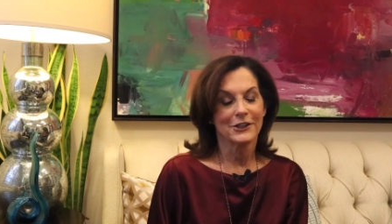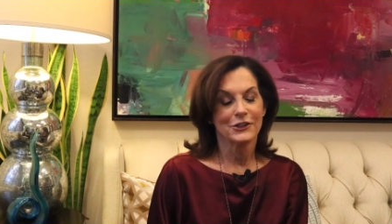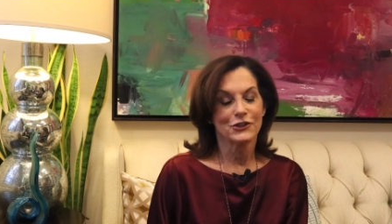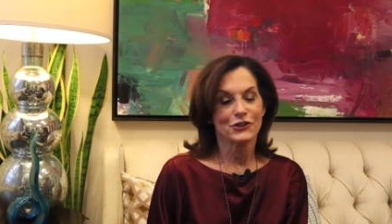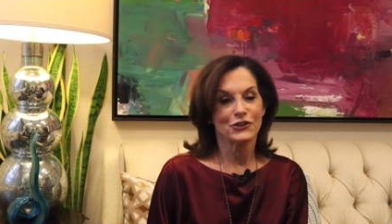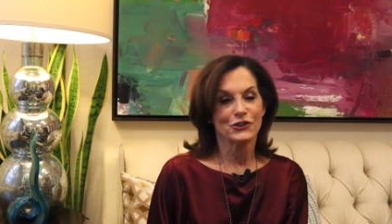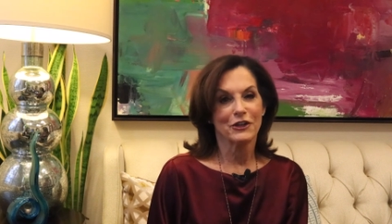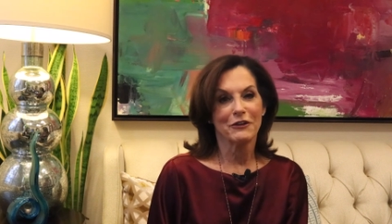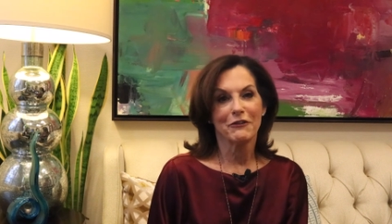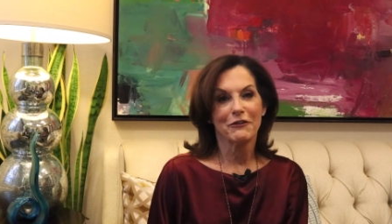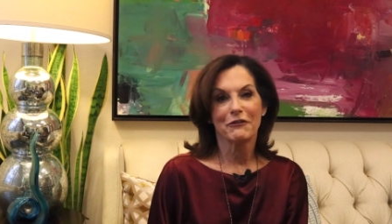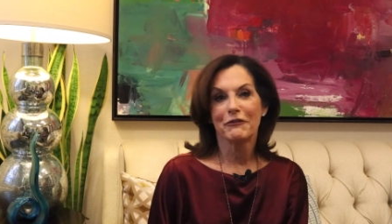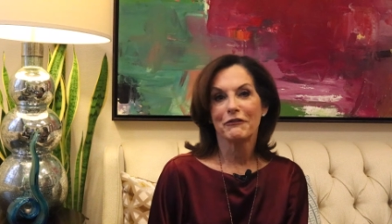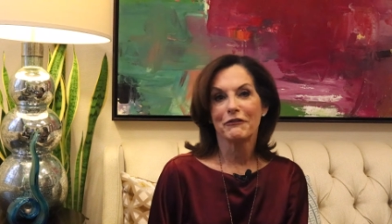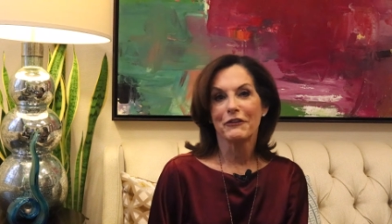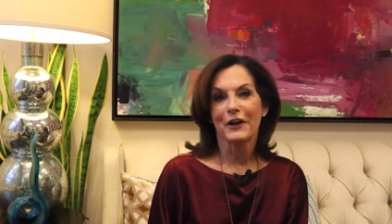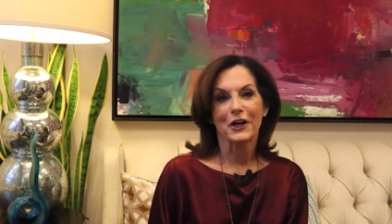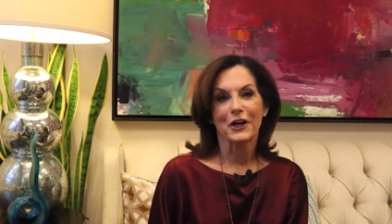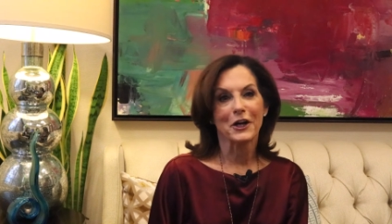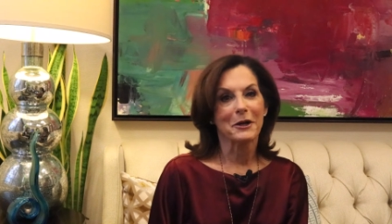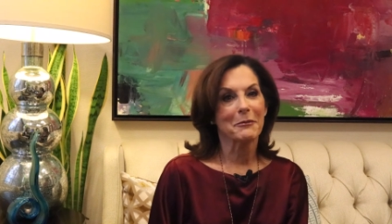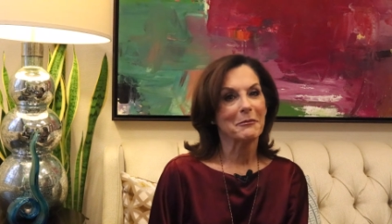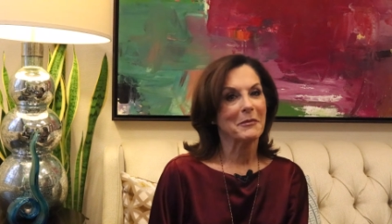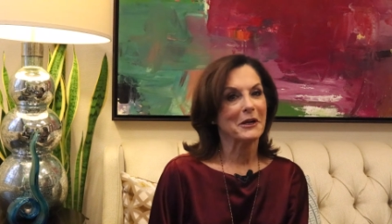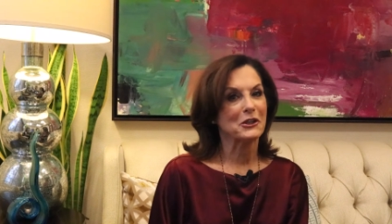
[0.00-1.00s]
She
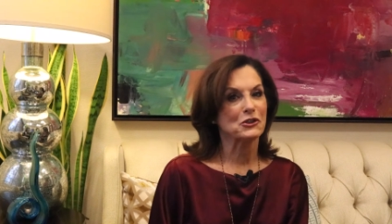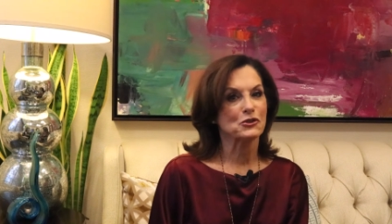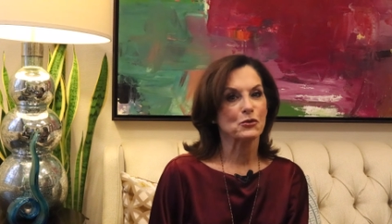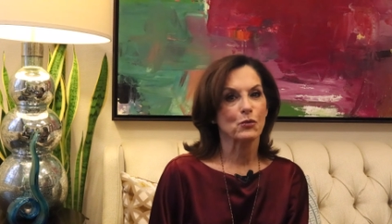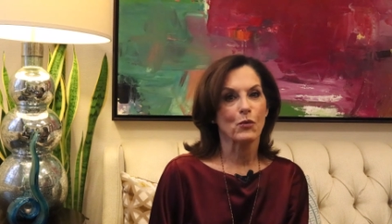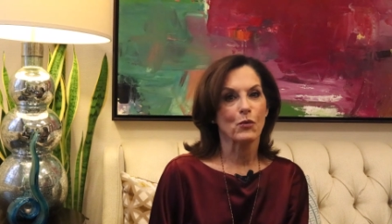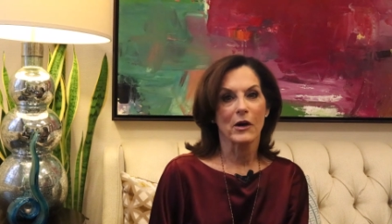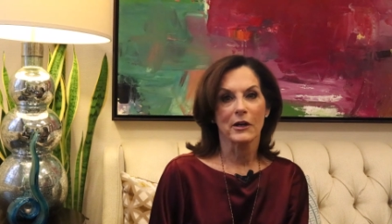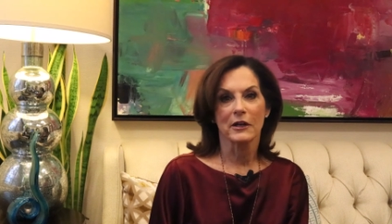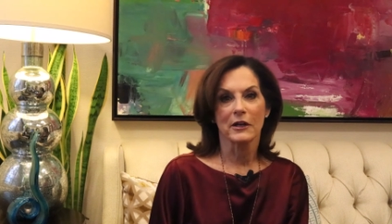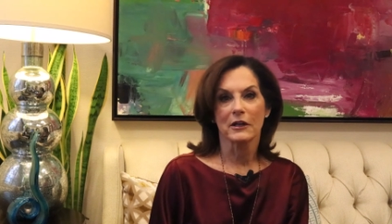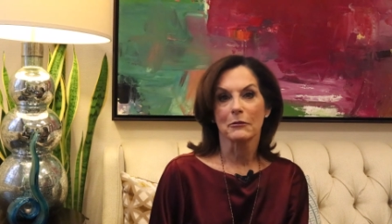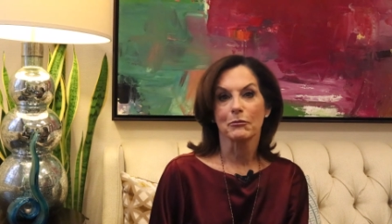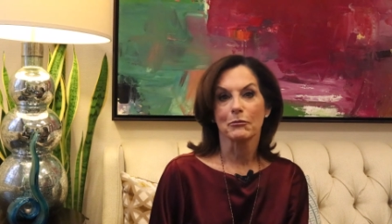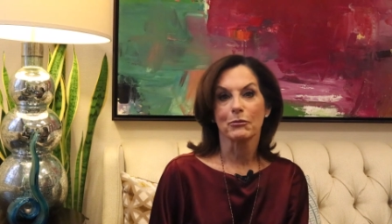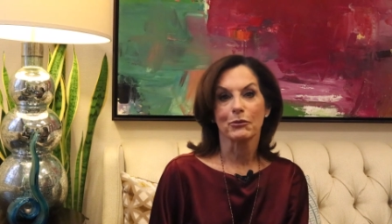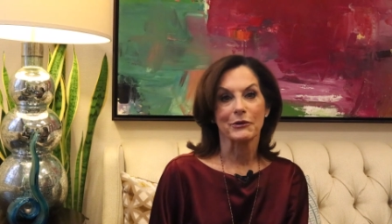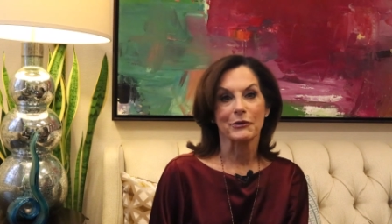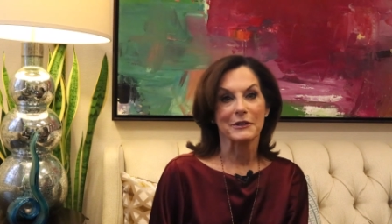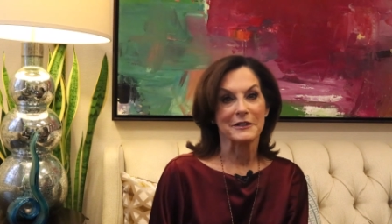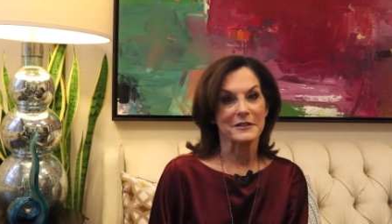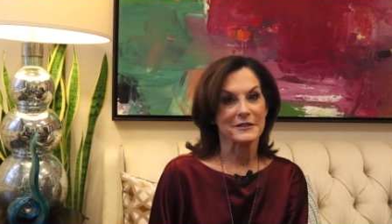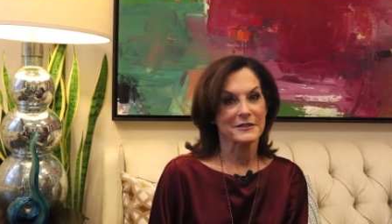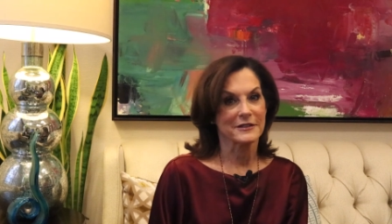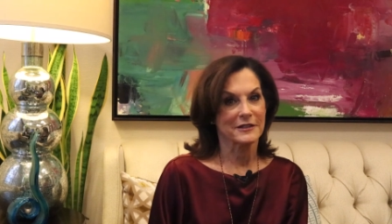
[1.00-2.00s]
very much wanted a
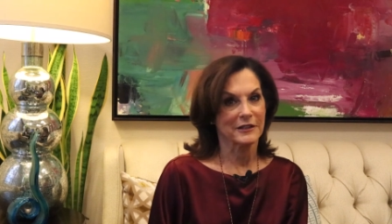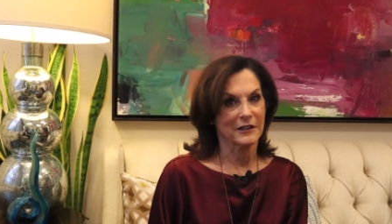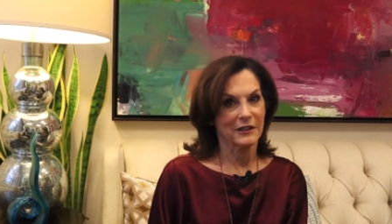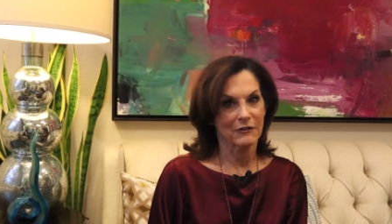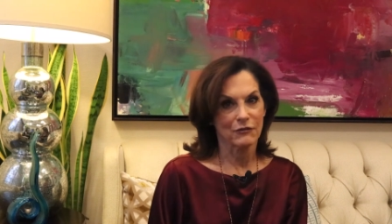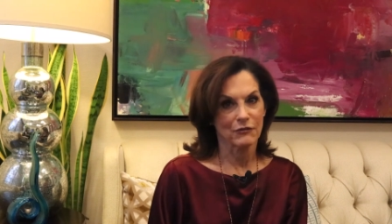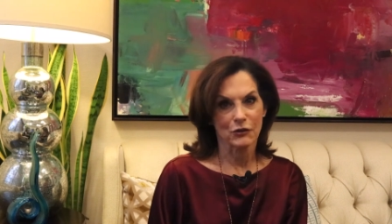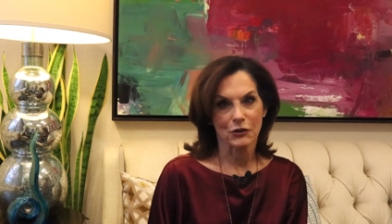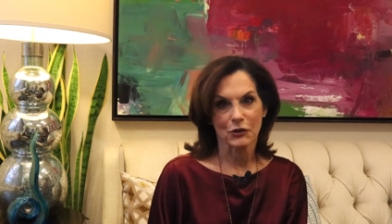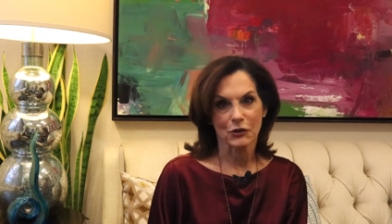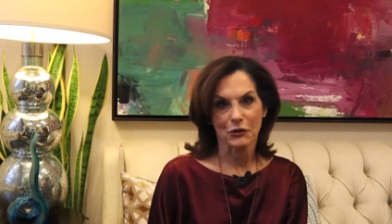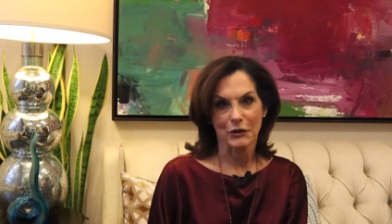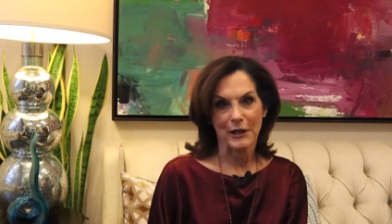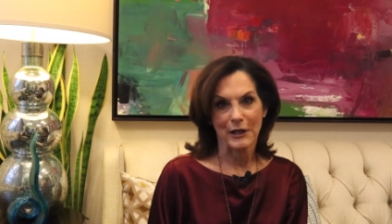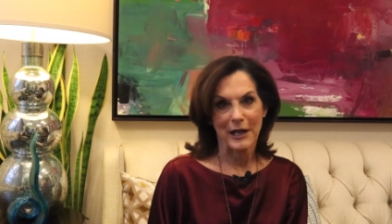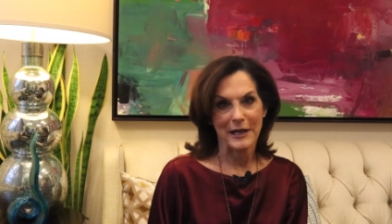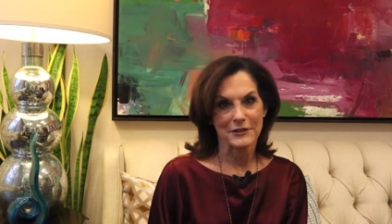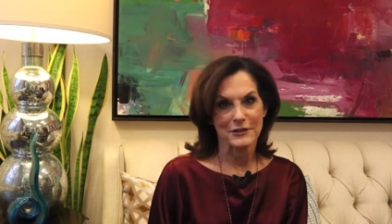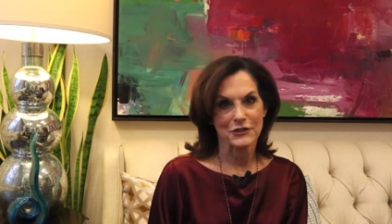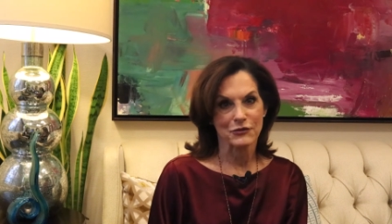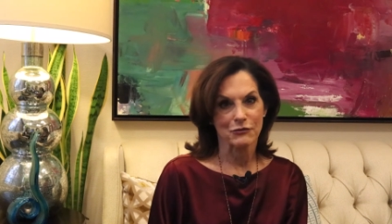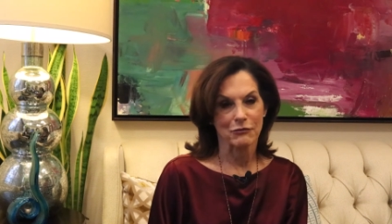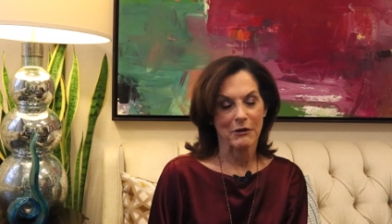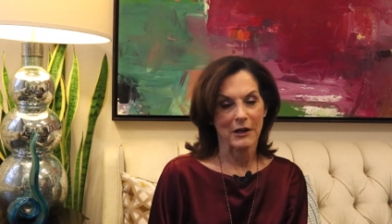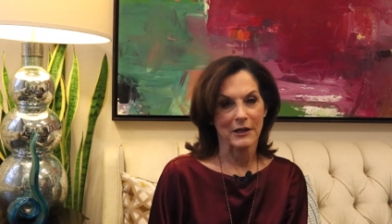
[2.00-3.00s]
priest to give her her
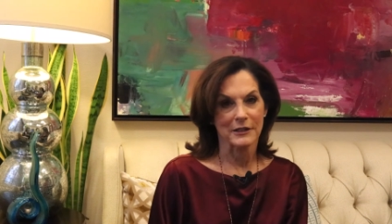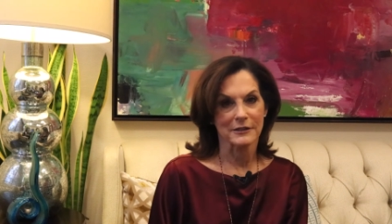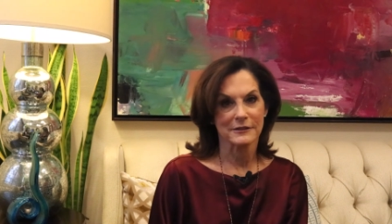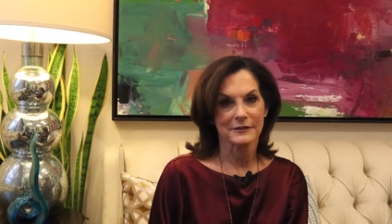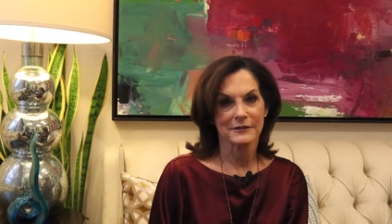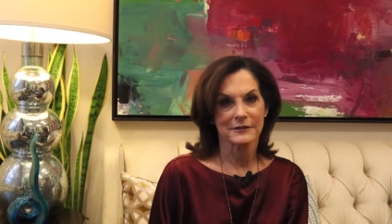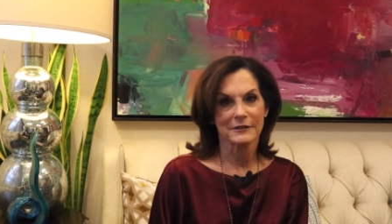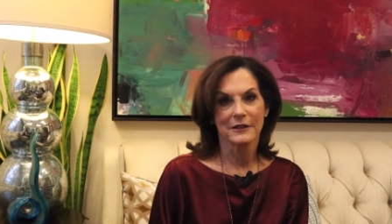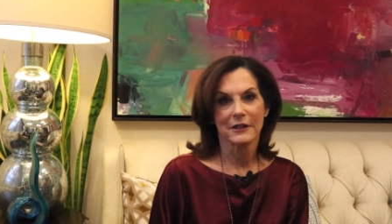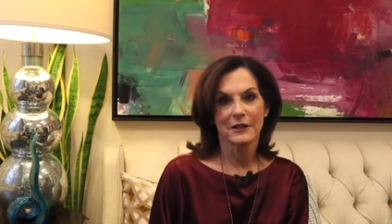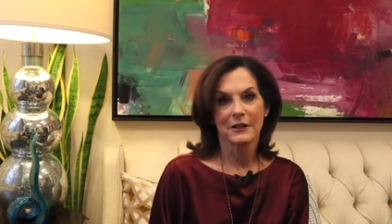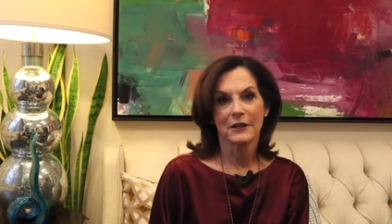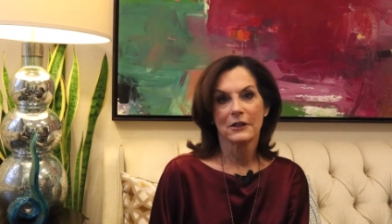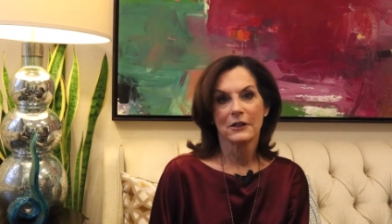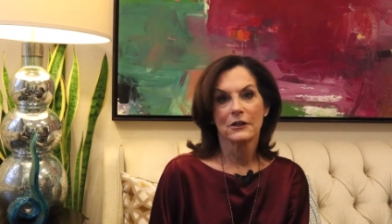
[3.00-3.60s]
last rites.